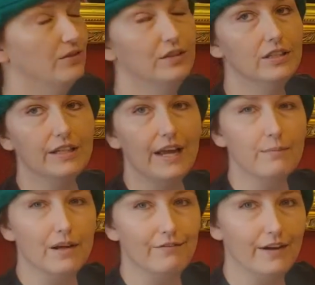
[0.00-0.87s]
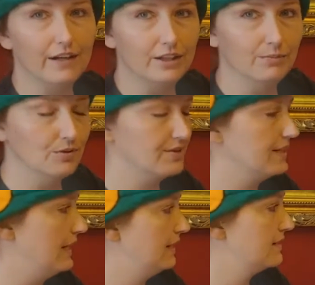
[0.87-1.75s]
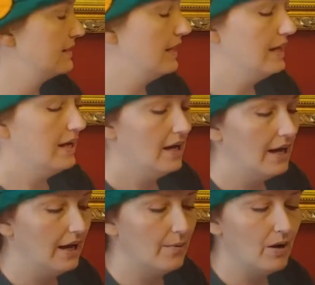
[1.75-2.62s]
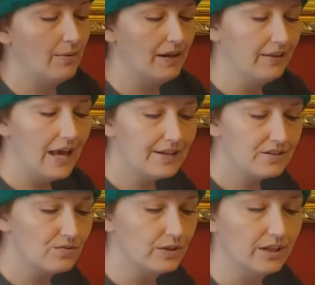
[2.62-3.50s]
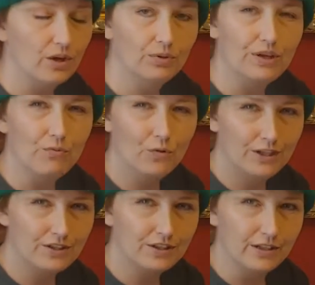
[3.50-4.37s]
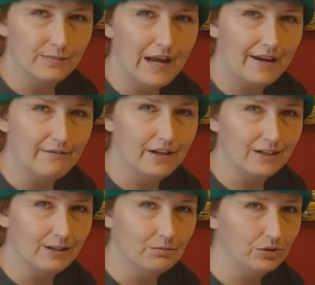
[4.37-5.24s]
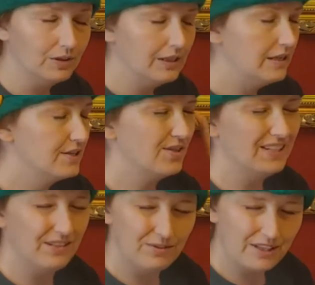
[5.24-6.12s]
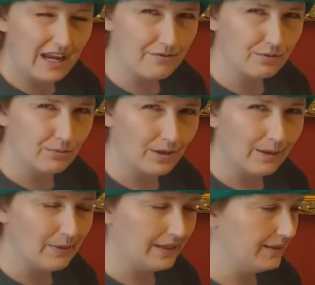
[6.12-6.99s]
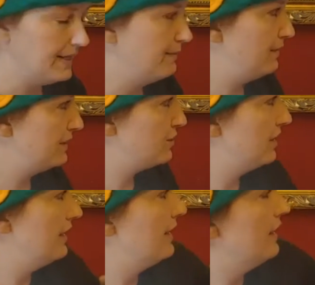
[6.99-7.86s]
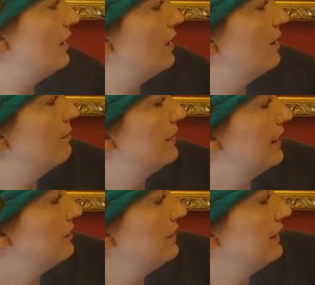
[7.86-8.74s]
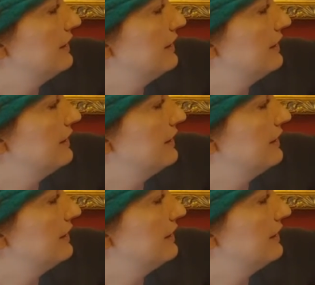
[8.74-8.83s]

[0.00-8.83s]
going to look at my variables next. On my last one, only one term had a variable, so I didn't really have to worry about it that much. But I look